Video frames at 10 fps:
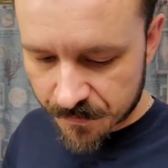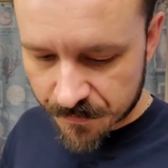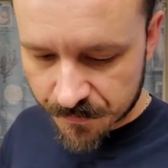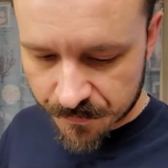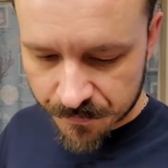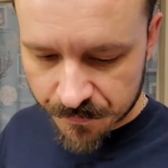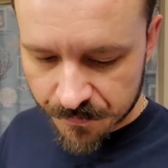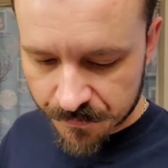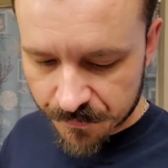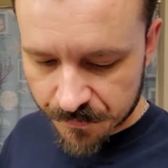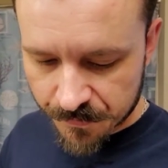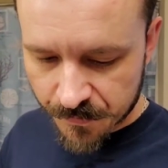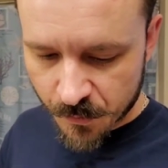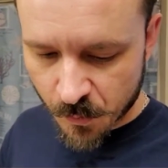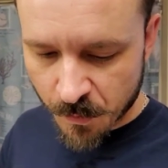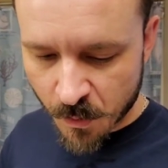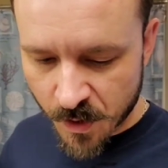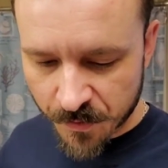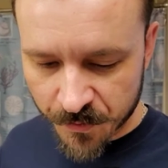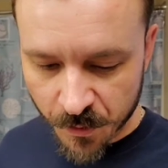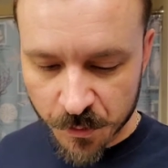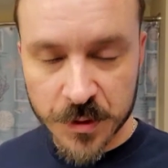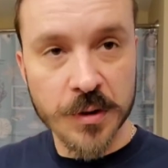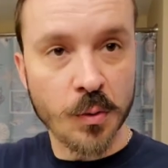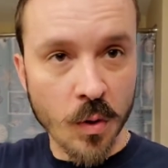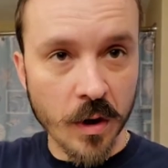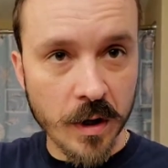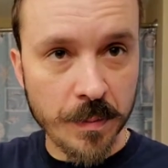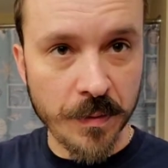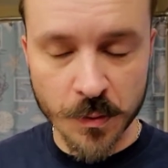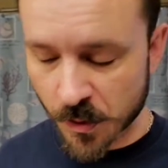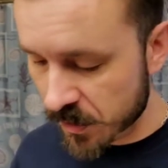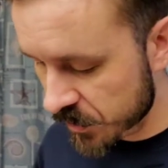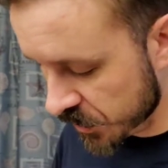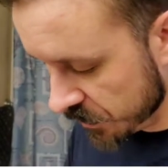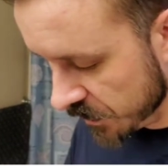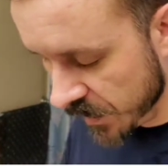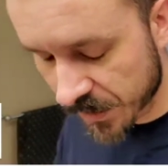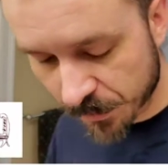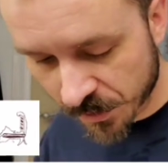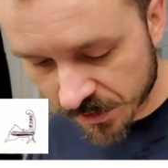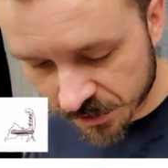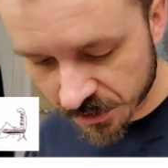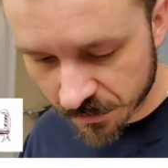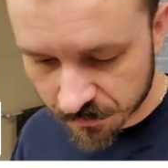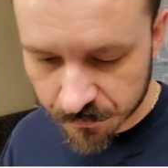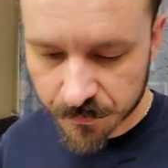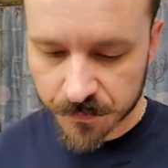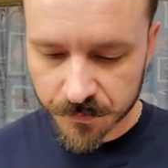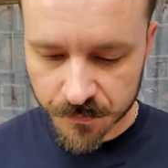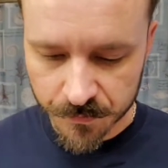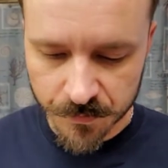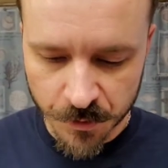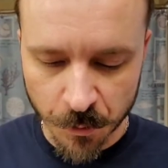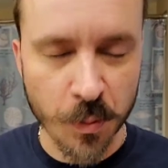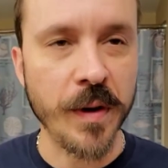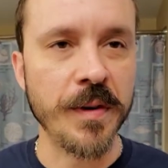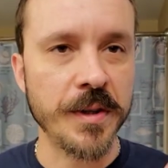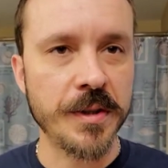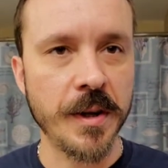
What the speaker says: It's where my wife used to work before. At the place it's her previous